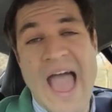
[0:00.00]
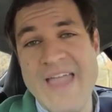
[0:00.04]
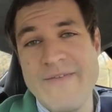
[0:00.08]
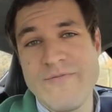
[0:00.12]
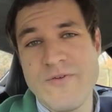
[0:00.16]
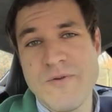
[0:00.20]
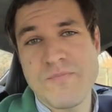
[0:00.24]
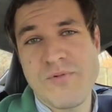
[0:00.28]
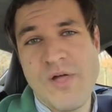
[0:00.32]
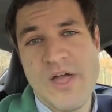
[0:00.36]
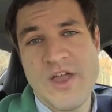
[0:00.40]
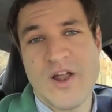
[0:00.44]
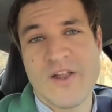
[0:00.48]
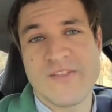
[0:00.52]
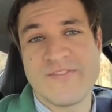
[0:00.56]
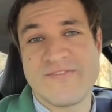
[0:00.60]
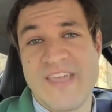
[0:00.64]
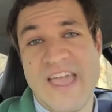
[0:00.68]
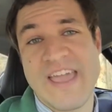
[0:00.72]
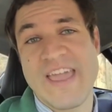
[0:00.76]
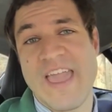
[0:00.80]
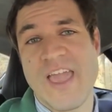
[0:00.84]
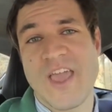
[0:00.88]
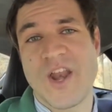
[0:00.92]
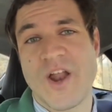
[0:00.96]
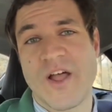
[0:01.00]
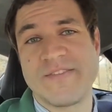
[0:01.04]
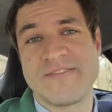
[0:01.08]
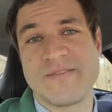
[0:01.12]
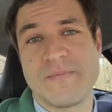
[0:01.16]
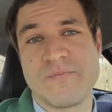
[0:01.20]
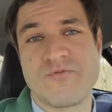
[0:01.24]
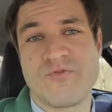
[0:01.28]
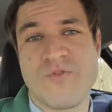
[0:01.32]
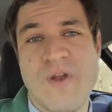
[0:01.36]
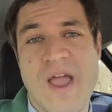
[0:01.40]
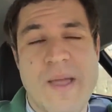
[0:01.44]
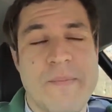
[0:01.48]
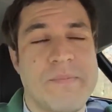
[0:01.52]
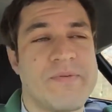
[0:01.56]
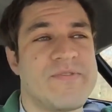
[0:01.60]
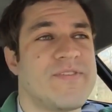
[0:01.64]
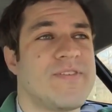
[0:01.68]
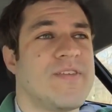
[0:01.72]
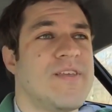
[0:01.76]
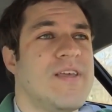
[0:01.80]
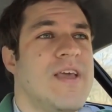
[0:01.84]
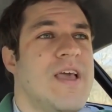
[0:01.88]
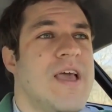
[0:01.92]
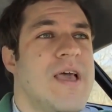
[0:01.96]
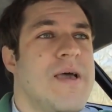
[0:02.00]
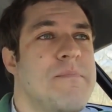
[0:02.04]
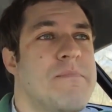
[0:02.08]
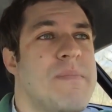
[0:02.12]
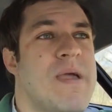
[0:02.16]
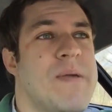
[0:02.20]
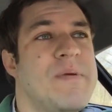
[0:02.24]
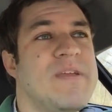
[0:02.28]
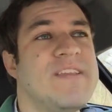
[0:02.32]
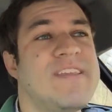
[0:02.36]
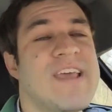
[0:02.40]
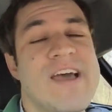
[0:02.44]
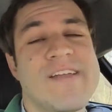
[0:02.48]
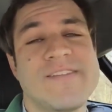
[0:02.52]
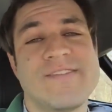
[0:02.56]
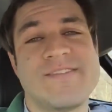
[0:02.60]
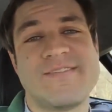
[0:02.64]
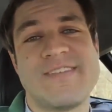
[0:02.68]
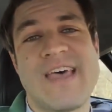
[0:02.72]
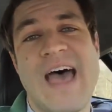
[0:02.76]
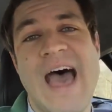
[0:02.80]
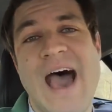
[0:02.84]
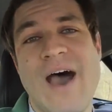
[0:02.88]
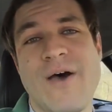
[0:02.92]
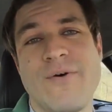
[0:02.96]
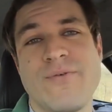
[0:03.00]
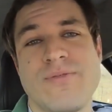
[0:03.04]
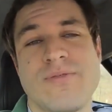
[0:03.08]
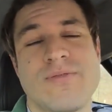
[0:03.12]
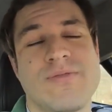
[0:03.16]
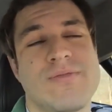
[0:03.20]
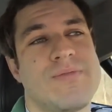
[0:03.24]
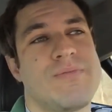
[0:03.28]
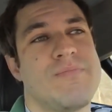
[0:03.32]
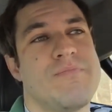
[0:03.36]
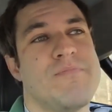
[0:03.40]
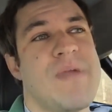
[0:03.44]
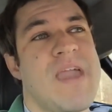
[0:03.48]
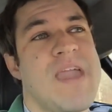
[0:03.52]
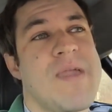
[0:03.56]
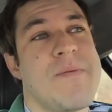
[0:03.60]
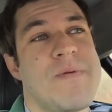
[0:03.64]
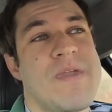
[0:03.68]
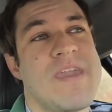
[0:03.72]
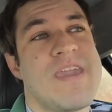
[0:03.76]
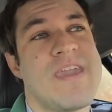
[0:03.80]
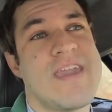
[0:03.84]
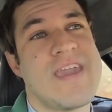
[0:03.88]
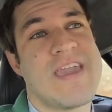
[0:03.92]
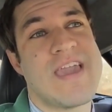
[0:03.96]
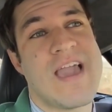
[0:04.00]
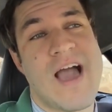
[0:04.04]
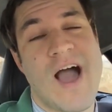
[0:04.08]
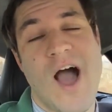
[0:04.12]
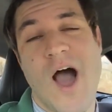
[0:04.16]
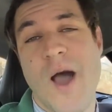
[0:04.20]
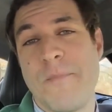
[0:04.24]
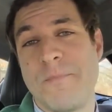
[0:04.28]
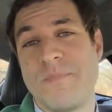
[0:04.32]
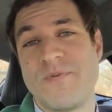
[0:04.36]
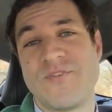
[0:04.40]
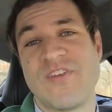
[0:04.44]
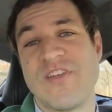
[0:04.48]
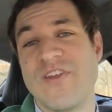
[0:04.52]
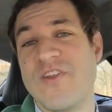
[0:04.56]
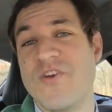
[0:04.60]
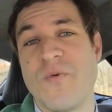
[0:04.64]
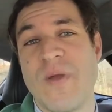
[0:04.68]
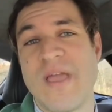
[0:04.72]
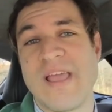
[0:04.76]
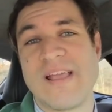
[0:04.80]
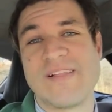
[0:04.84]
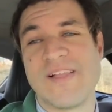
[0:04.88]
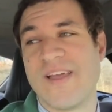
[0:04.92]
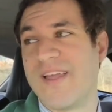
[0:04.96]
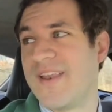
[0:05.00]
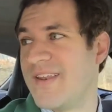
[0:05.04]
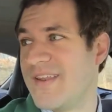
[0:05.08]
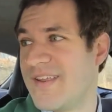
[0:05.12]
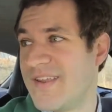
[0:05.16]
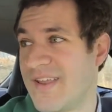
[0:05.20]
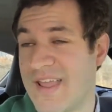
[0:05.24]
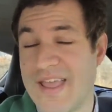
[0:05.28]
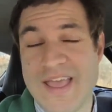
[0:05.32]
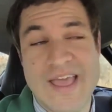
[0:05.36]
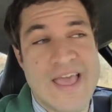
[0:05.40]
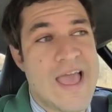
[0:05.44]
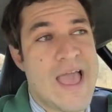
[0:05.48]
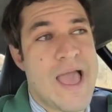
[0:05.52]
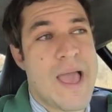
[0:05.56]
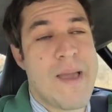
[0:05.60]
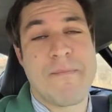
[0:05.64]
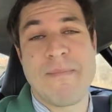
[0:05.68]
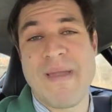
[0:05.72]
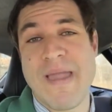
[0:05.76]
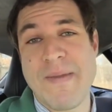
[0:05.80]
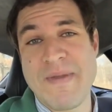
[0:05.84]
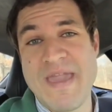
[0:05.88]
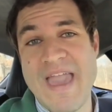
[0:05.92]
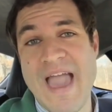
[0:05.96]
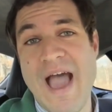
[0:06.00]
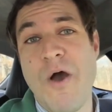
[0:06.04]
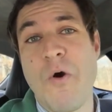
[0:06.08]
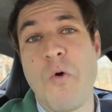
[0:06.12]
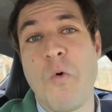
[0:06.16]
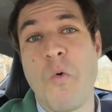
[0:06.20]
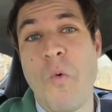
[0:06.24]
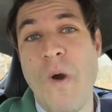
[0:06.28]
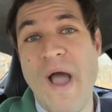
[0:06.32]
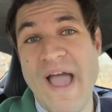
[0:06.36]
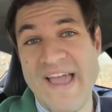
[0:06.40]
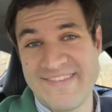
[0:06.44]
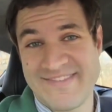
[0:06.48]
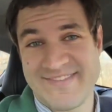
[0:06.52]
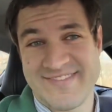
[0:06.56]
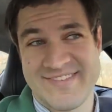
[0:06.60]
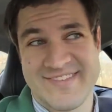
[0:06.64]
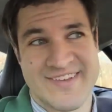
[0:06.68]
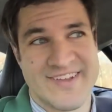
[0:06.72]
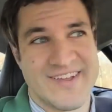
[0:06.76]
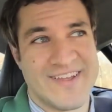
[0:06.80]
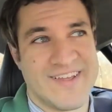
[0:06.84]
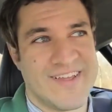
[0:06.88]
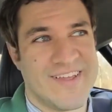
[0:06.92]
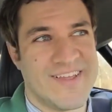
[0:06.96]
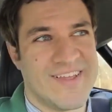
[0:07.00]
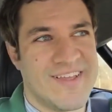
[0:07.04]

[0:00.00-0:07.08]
I even plan on taking it on some trips. Maybe down south, maybe up to New England, maybe out west.